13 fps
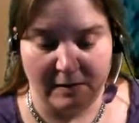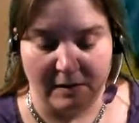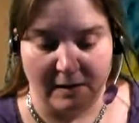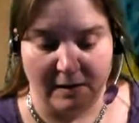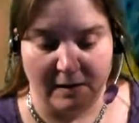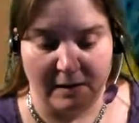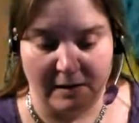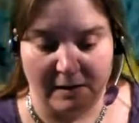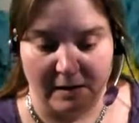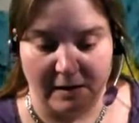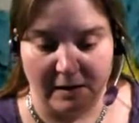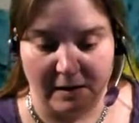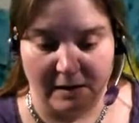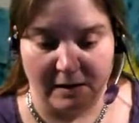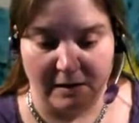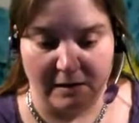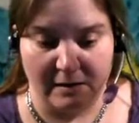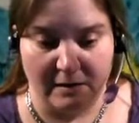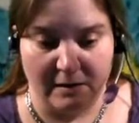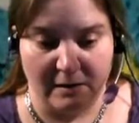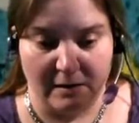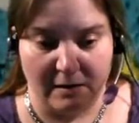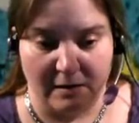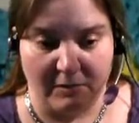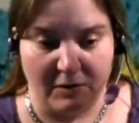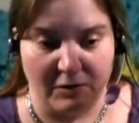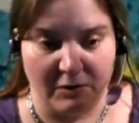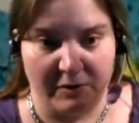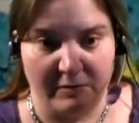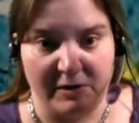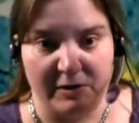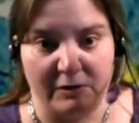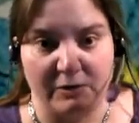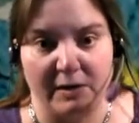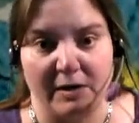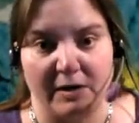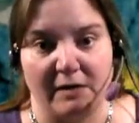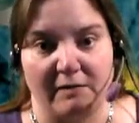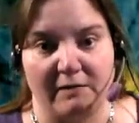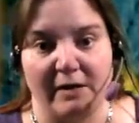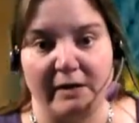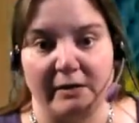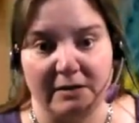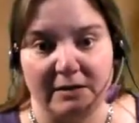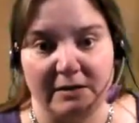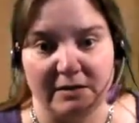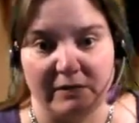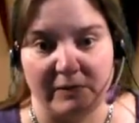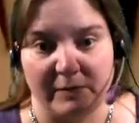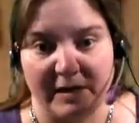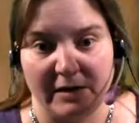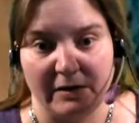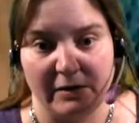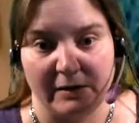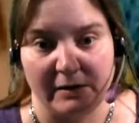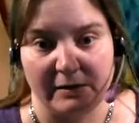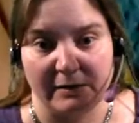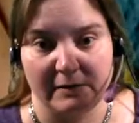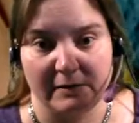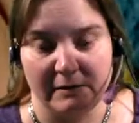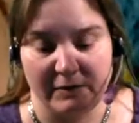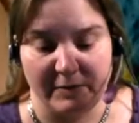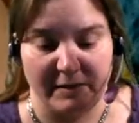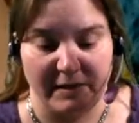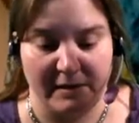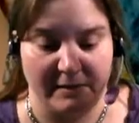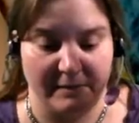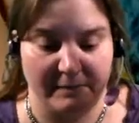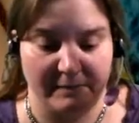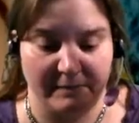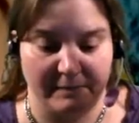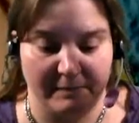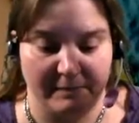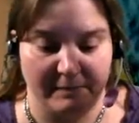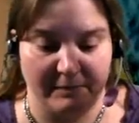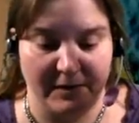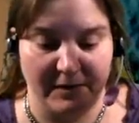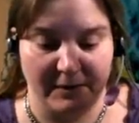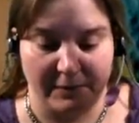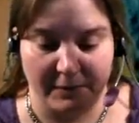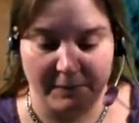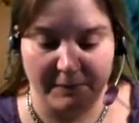And I'm going to be doing a valance for my curtain, for my window,